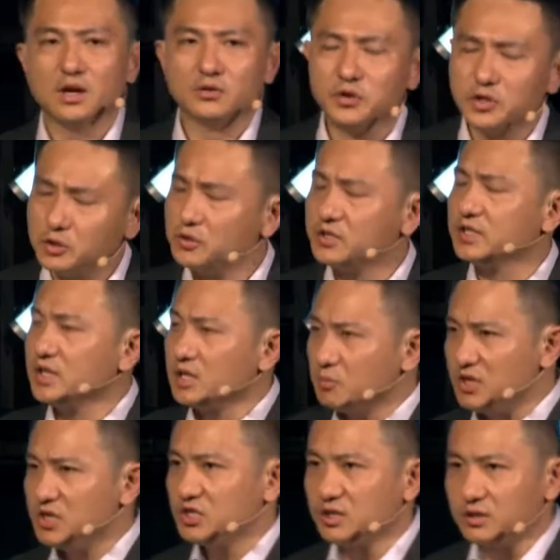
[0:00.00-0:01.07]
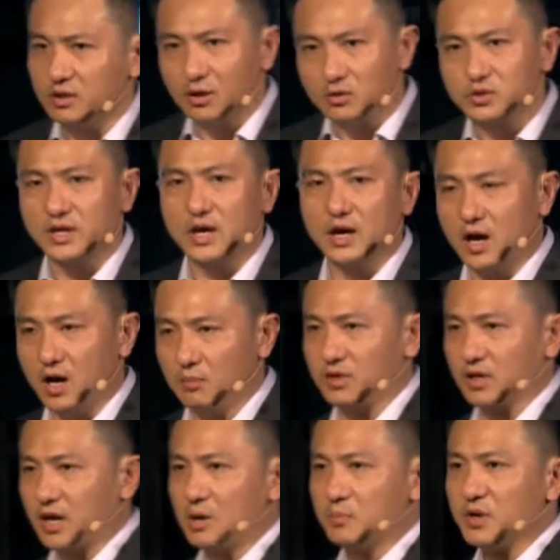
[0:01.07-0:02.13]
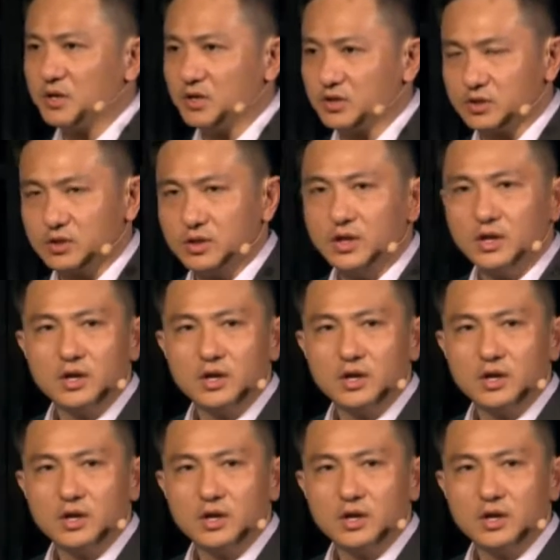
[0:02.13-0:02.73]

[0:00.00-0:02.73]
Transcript: reducing the emission also can help the companies